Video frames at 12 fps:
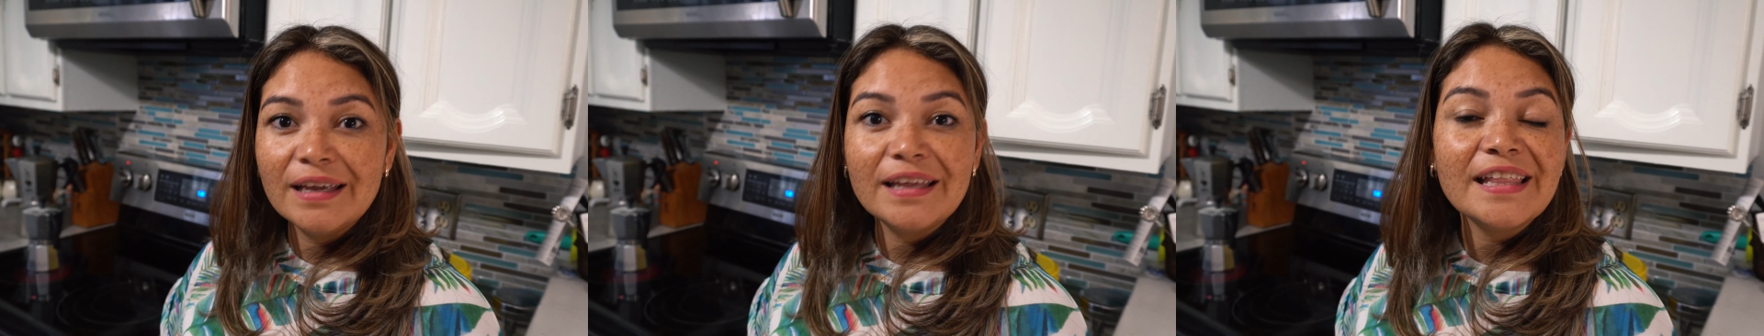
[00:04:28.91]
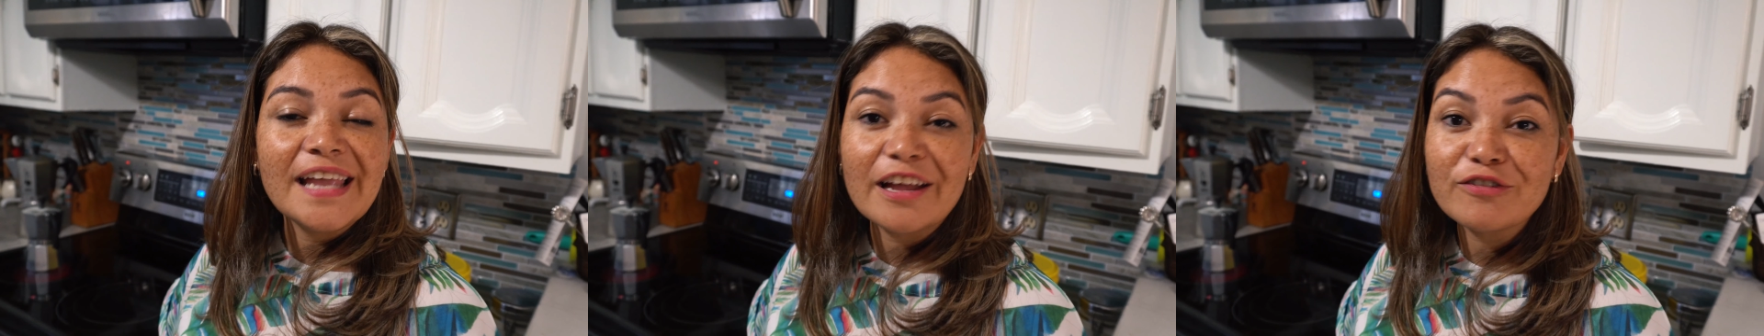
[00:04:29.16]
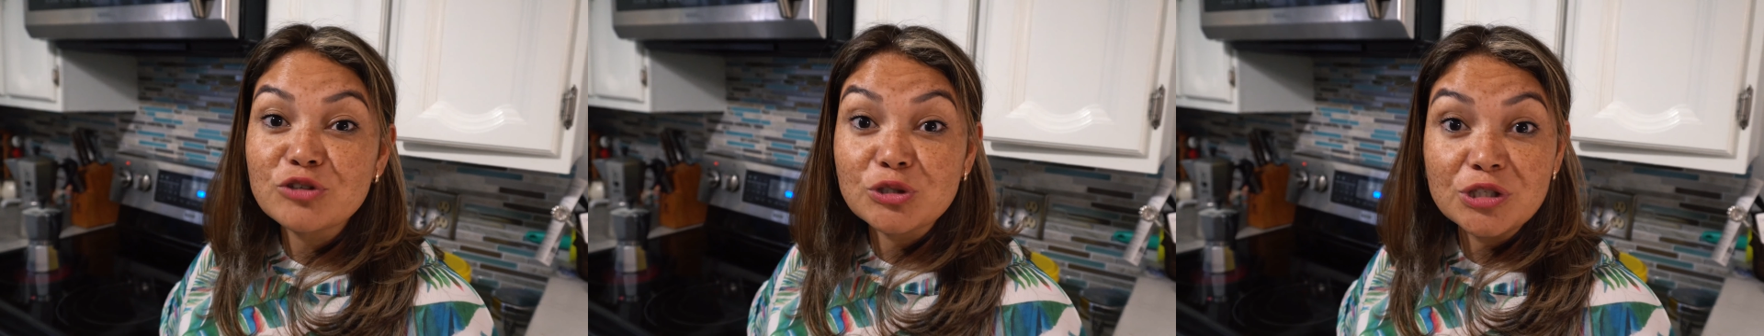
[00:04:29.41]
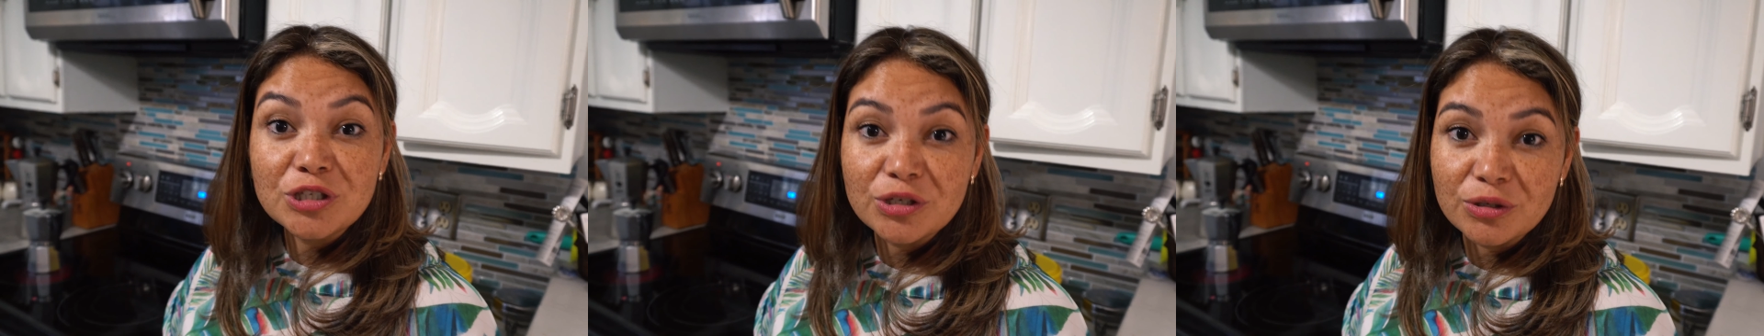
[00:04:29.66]
in the
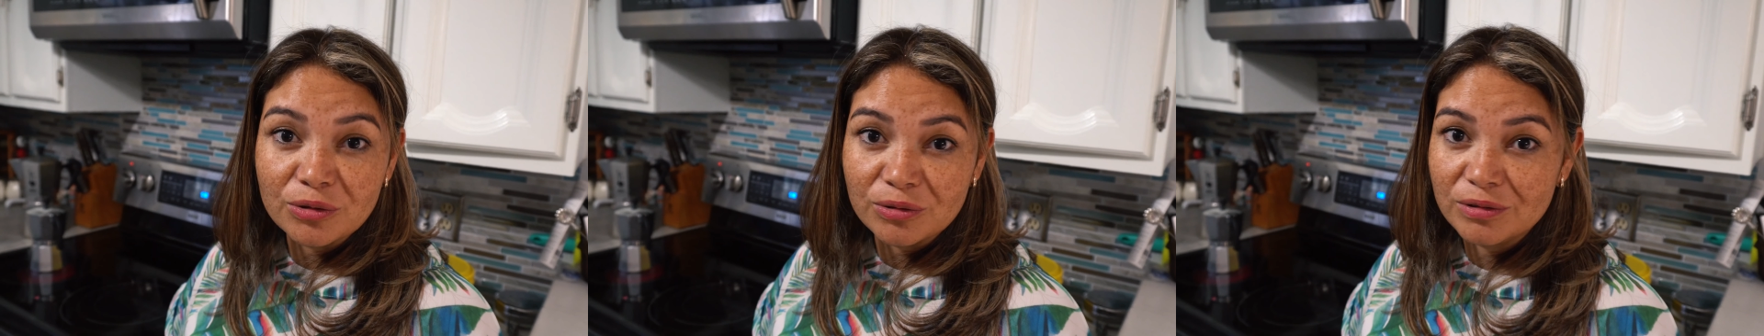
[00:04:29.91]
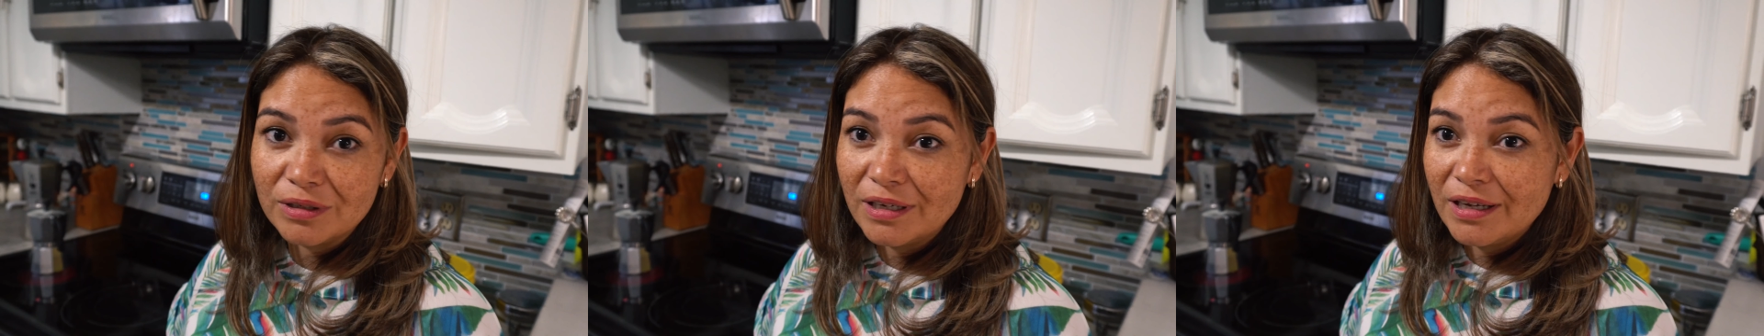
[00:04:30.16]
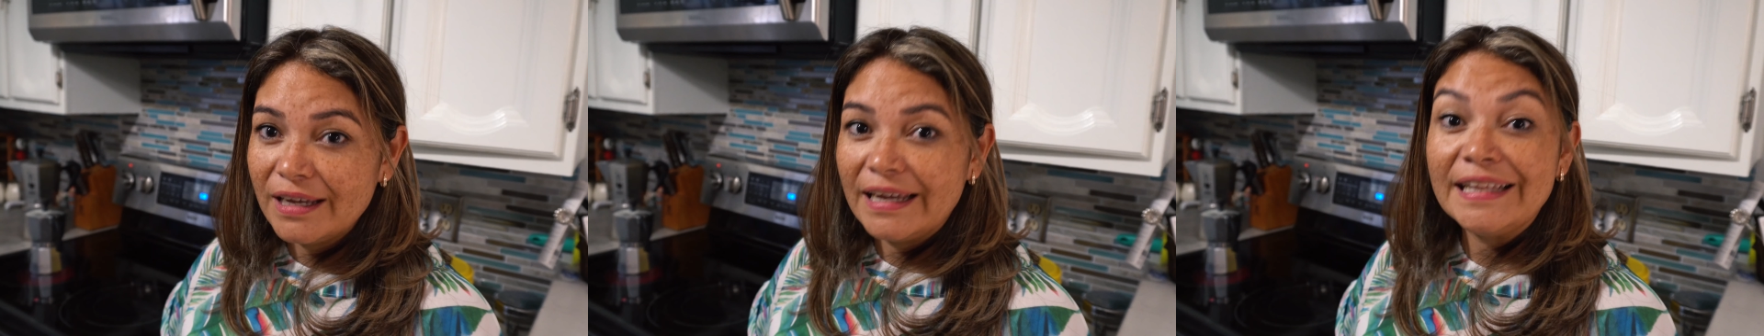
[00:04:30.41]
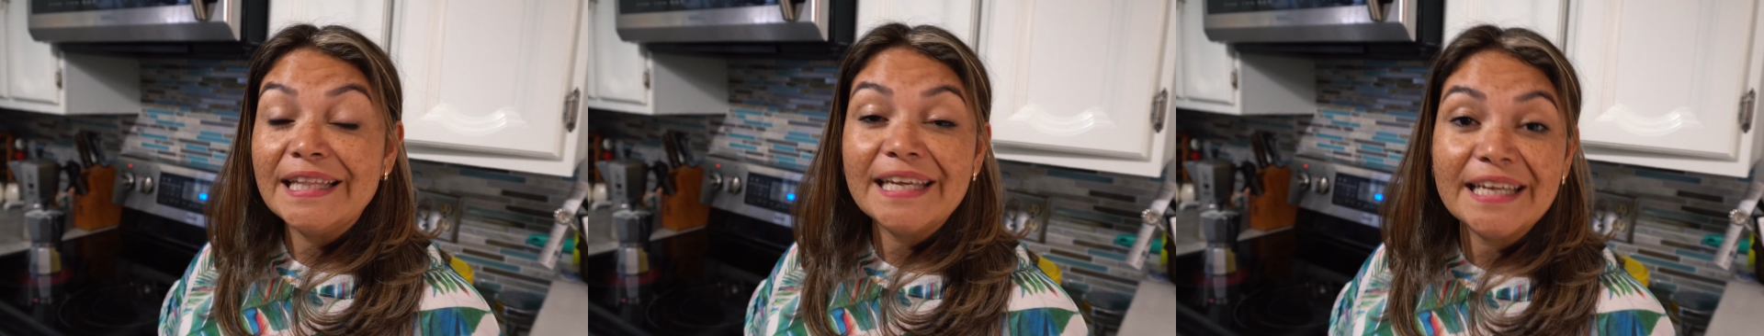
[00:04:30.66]
afternoon,
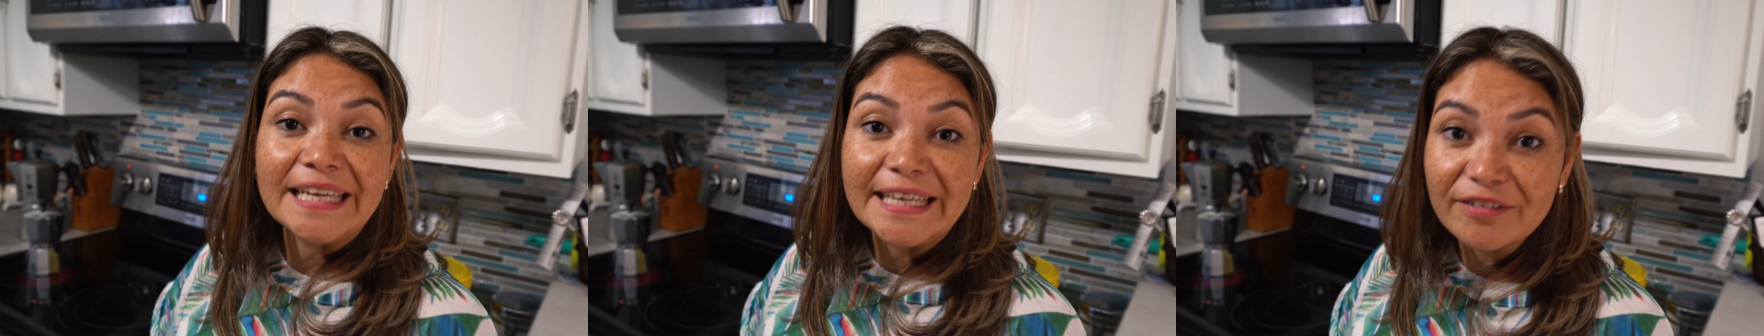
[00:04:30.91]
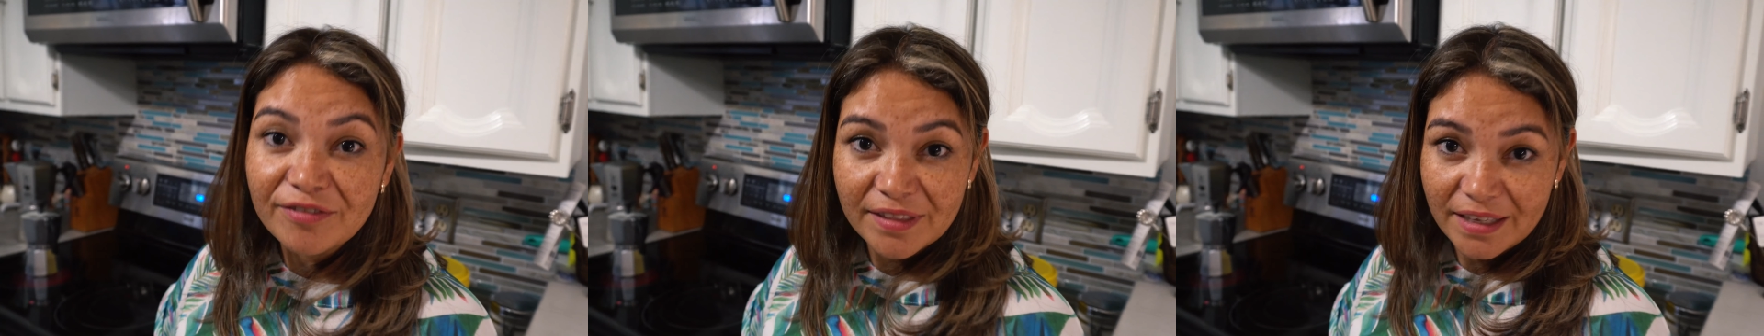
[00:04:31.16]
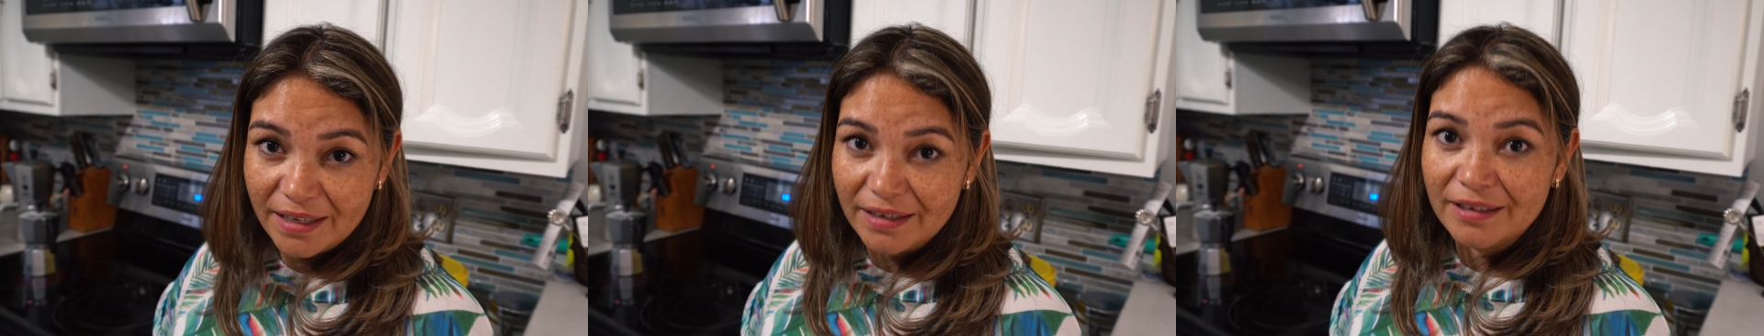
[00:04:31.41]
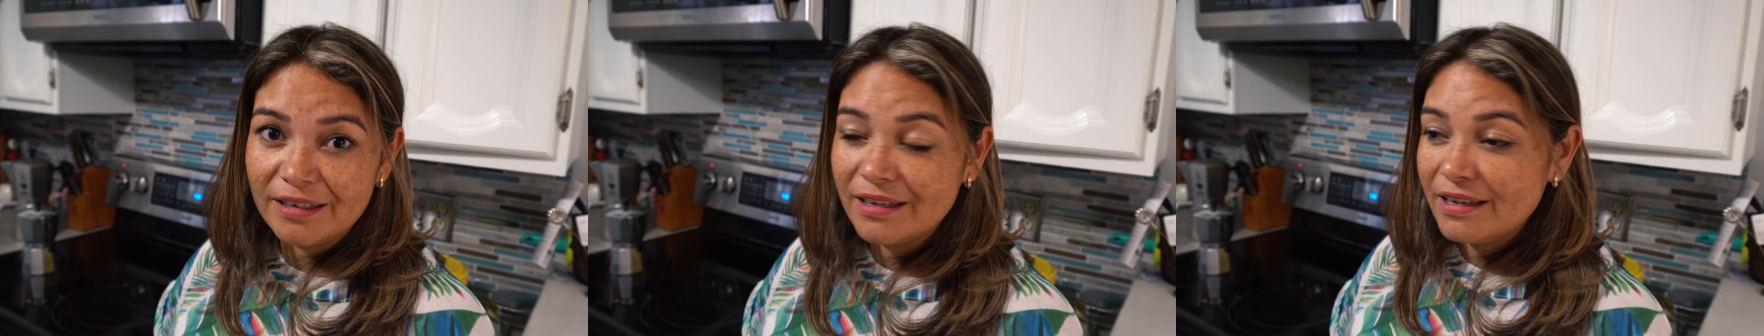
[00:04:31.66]
in the
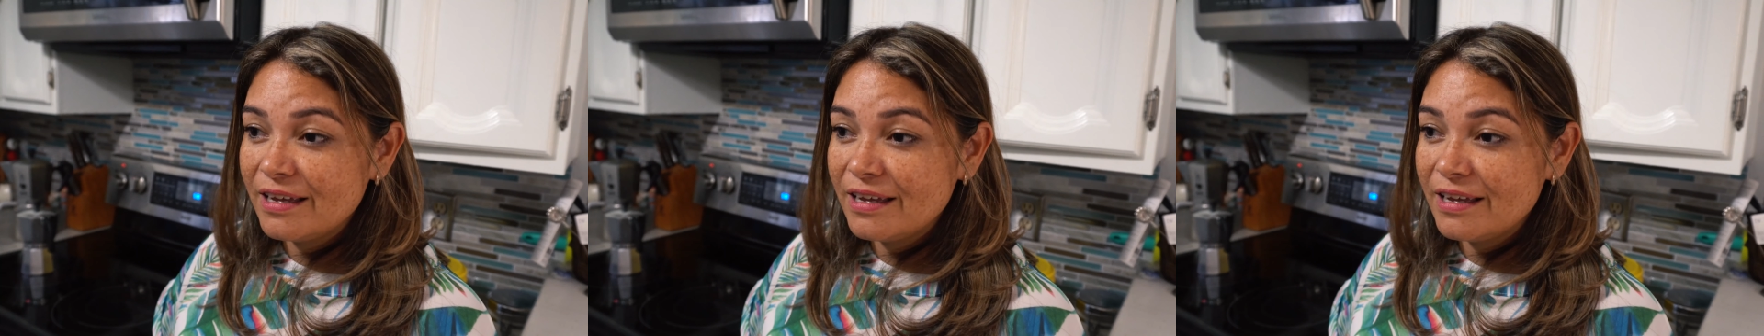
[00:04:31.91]
evening.